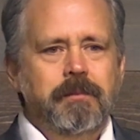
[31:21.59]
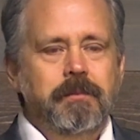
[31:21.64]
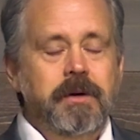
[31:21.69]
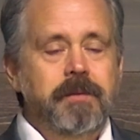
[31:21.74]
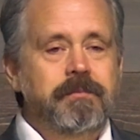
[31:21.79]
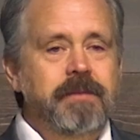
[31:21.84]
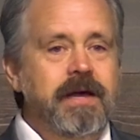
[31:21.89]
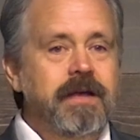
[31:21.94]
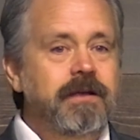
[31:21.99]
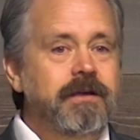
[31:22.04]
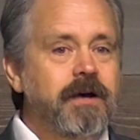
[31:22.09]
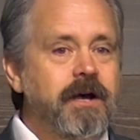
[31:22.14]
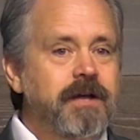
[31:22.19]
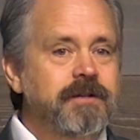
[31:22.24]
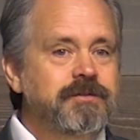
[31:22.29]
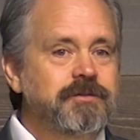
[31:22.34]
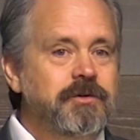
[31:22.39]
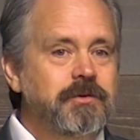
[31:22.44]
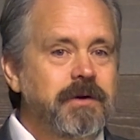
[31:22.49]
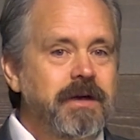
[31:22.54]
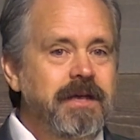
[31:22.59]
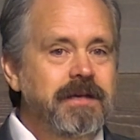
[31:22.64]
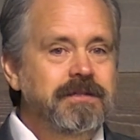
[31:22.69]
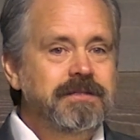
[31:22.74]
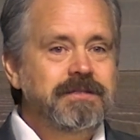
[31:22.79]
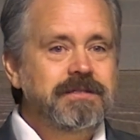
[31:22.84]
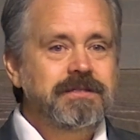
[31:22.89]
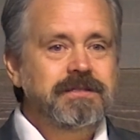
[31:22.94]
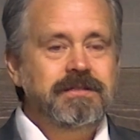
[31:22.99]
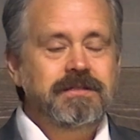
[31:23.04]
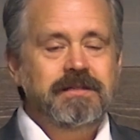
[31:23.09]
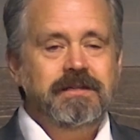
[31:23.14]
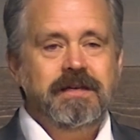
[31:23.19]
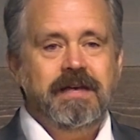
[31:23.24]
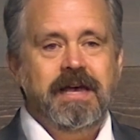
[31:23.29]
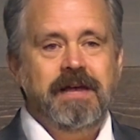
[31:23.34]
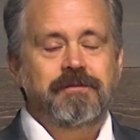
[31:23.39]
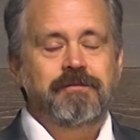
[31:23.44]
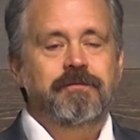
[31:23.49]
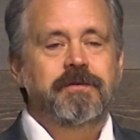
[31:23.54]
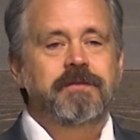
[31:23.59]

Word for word: but by God's grace, at